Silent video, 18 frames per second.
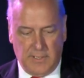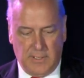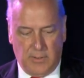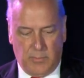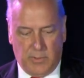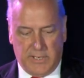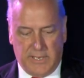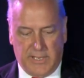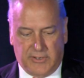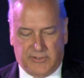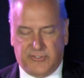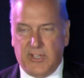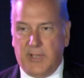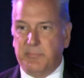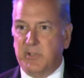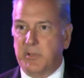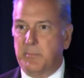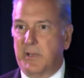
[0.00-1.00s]
When I
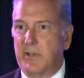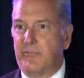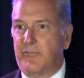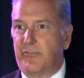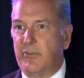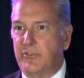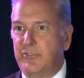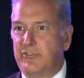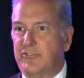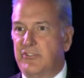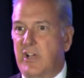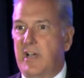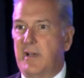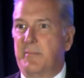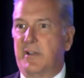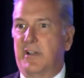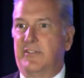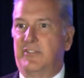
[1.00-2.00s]
accepted my first
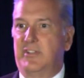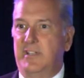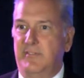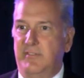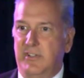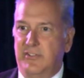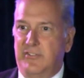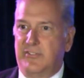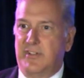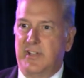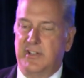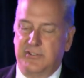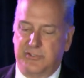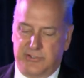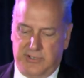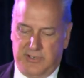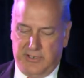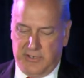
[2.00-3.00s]
job at a TV
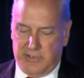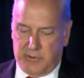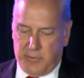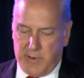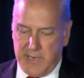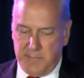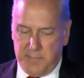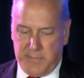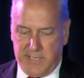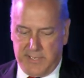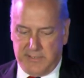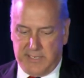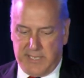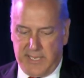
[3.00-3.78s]
station in Great Bend,